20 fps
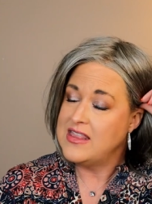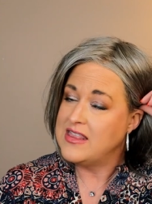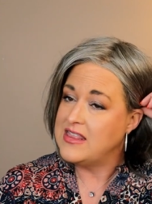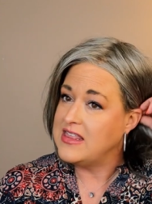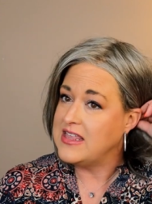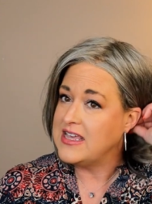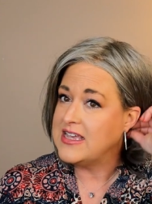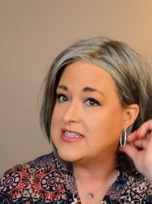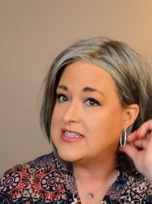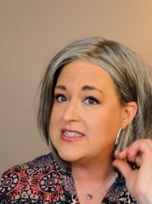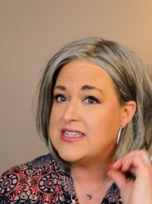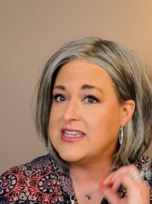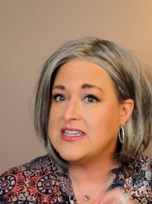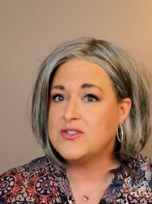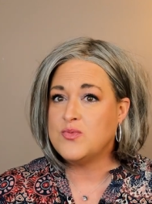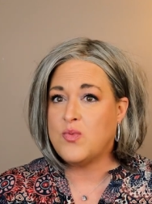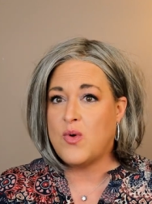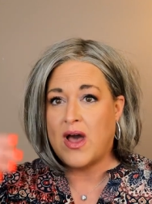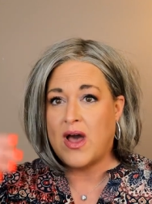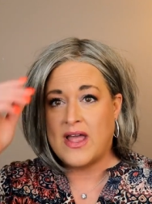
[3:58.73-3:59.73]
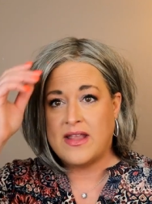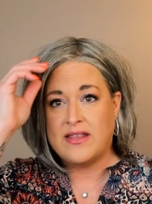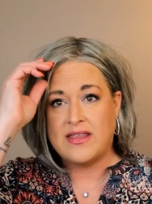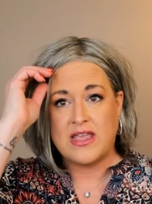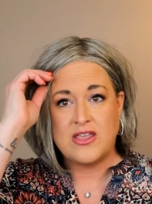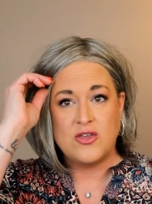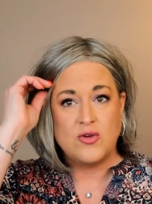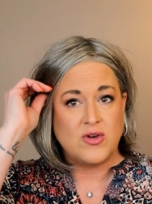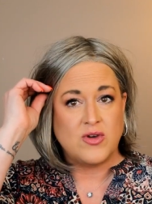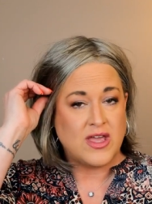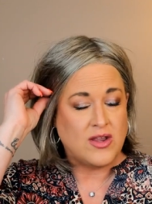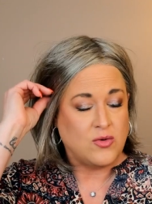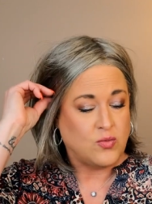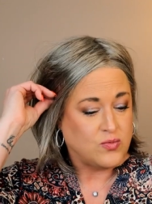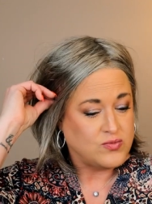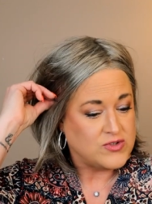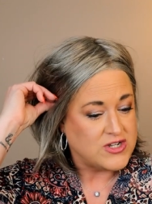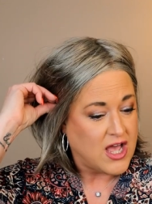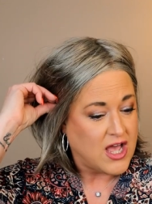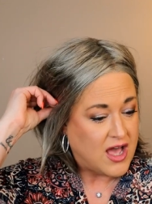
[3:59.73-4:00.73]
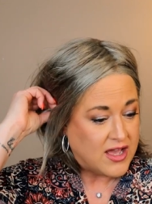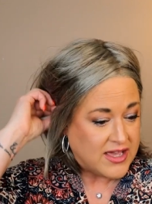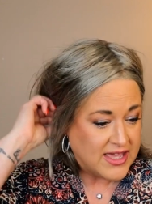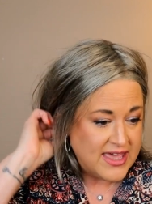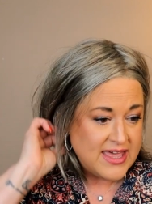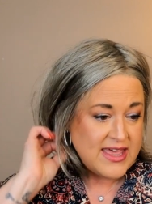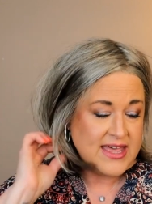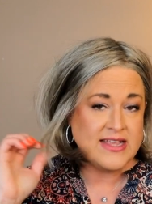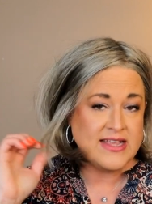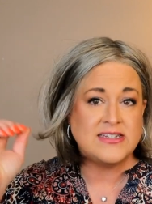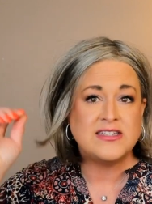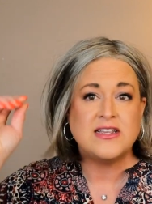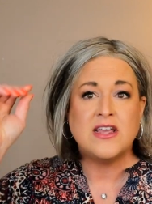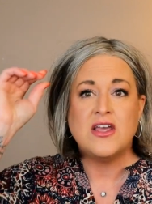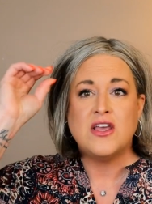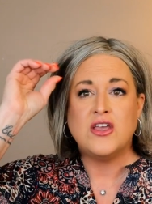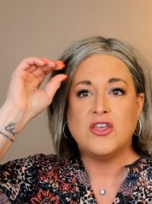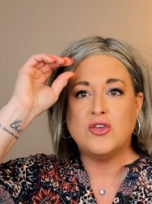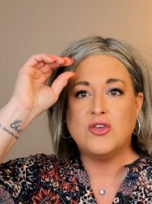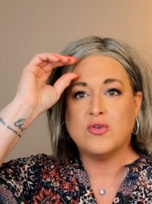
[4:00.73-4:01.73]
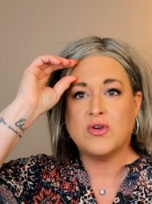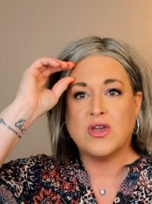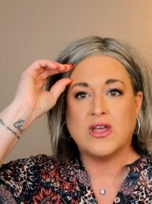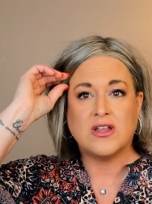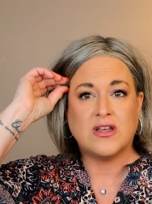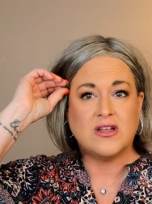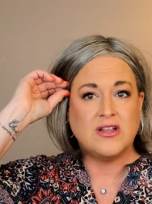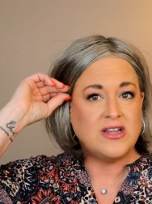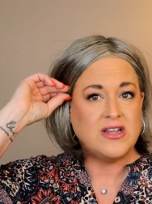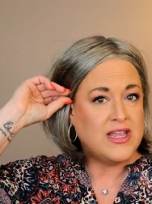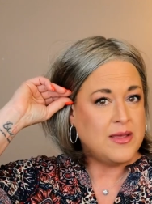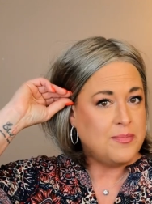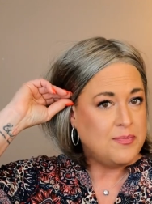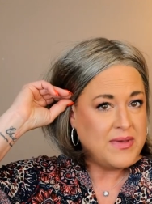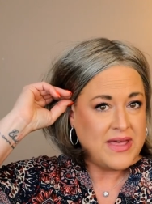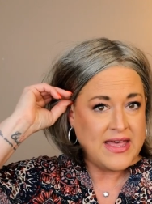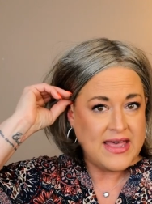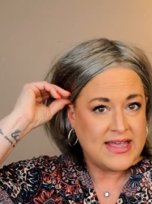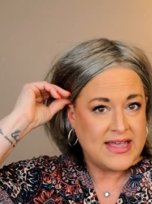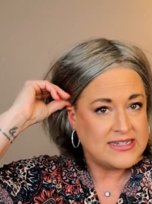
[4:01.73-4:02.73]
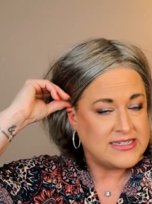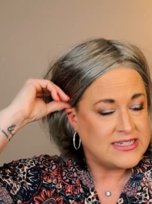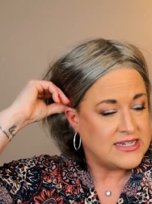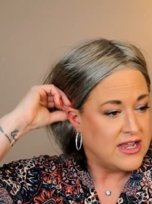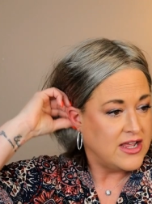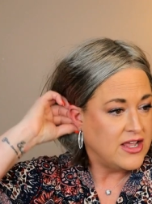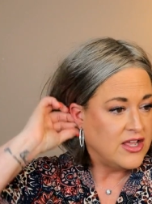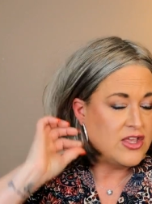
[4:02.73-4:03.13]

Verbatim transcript: This is one that you can tuck it, you can clip it.